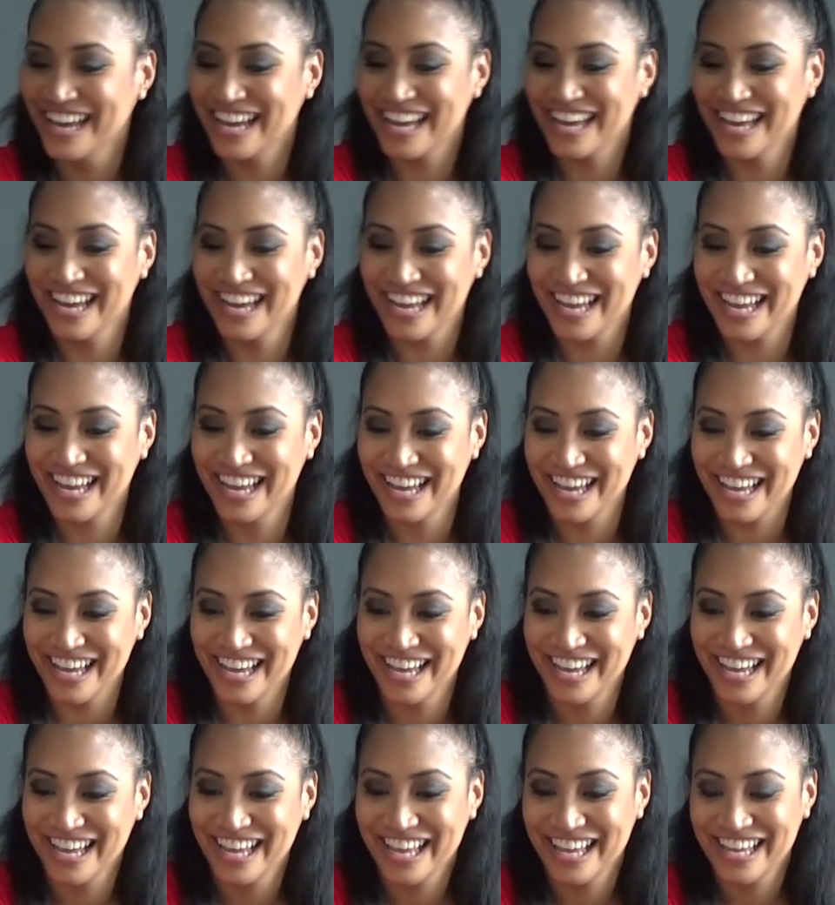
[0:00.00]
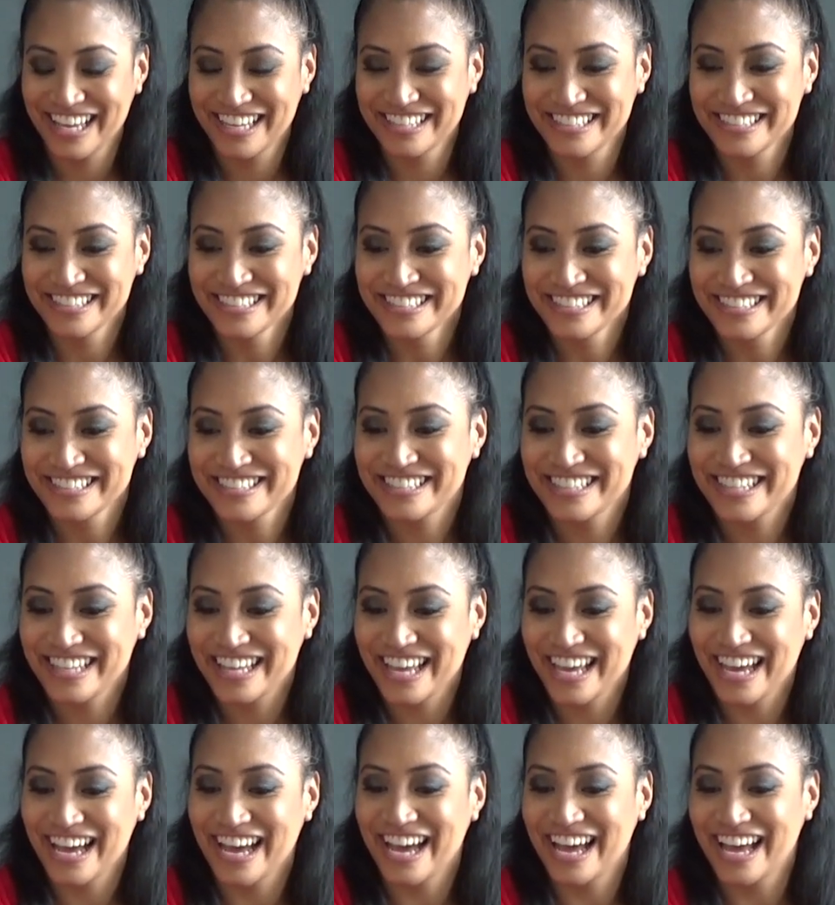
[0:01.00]

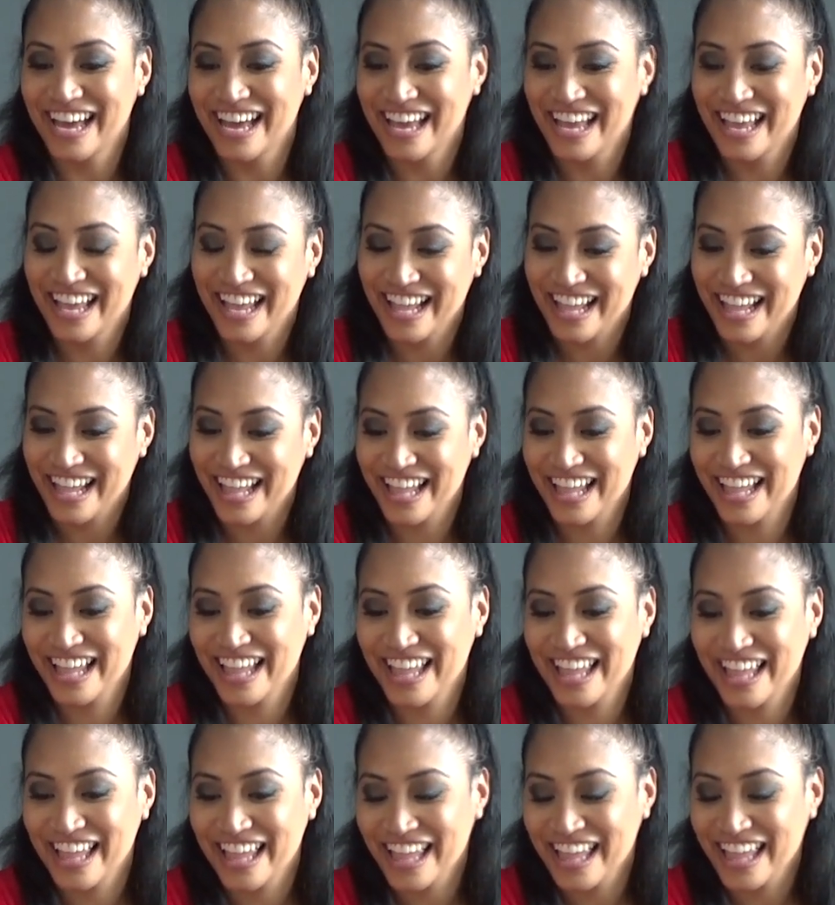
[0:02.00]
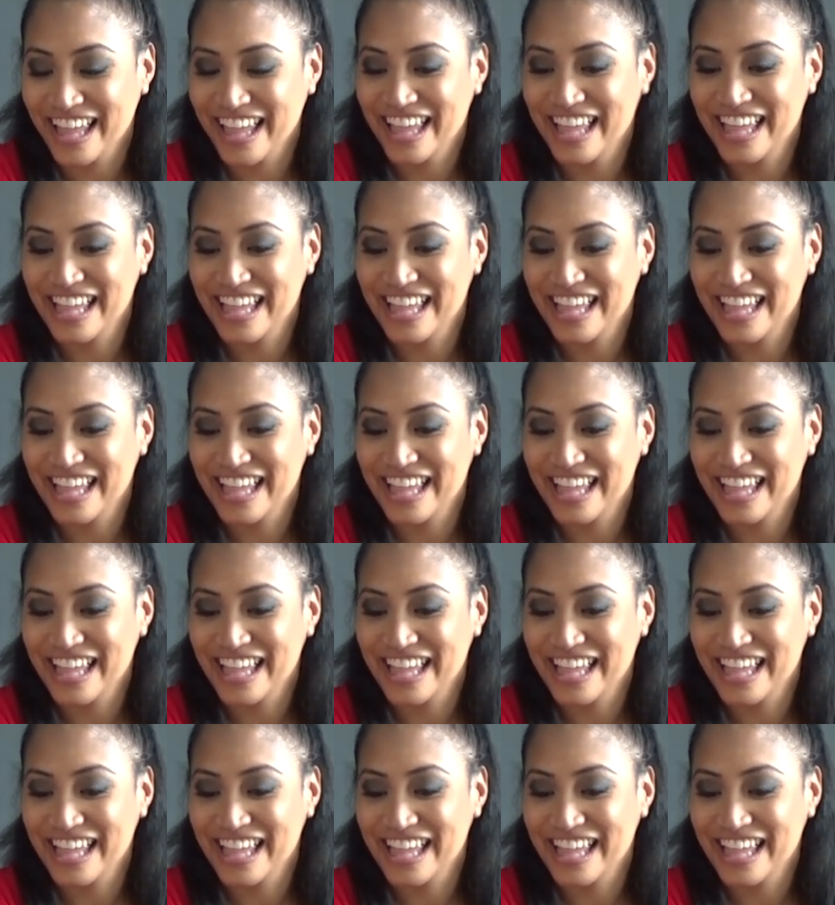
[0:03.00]
No words are spoken by the person on screen.